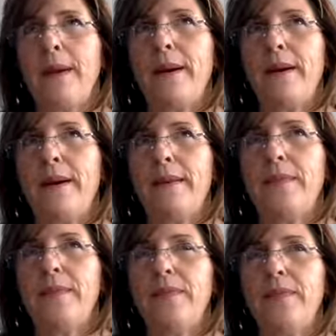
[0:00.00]

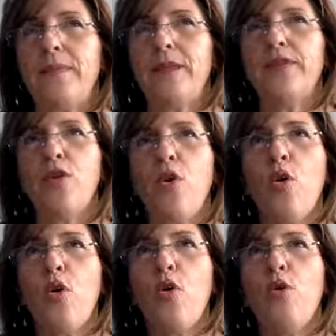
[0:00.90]
um, if the
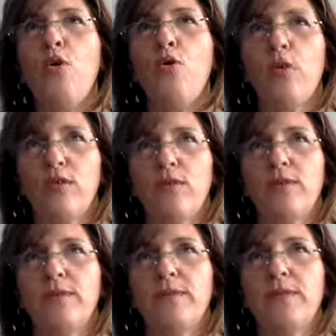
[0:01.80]
whole
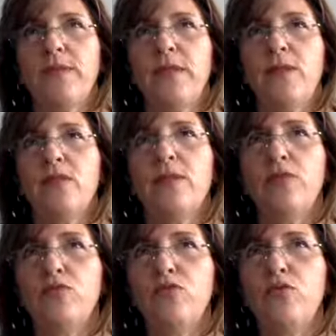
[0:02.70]
world
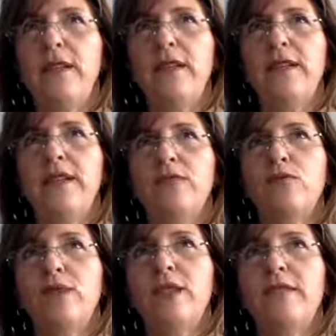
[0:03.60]
was really,
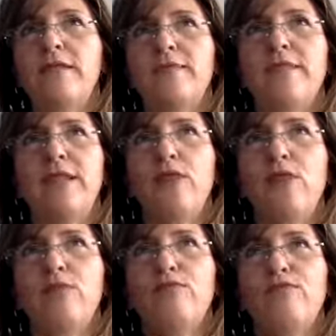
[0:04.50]
really, you
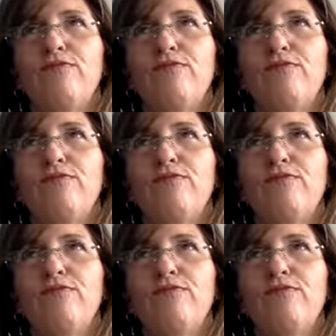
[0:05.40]
know,